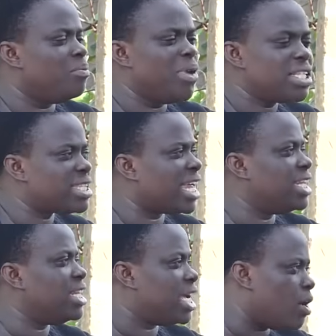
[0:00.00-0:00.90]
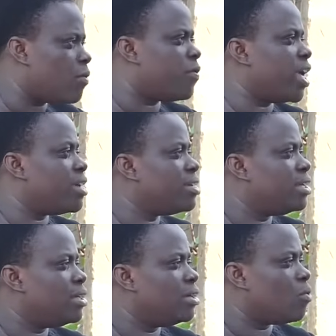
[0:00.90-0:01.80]
Miss Sandy, dear Yofe,
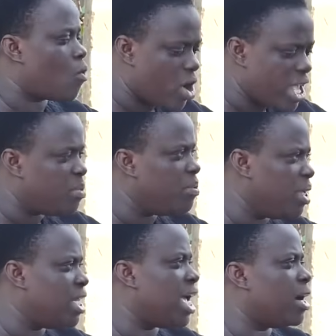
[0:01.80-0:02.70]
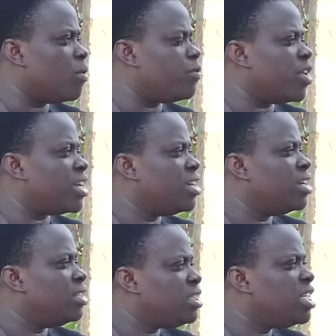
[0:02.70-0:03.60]
why ye be dear Yofe,
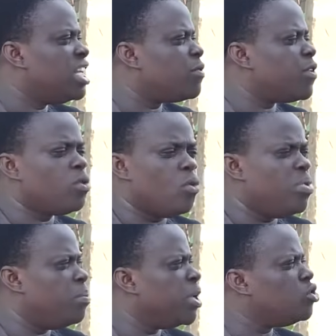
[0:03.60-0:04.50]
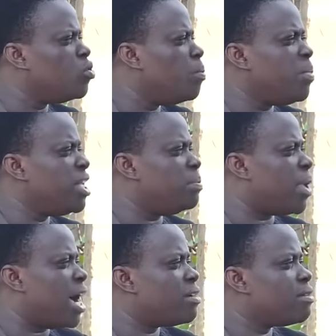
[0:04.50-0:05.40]
till your friend will be painted to on penny pa.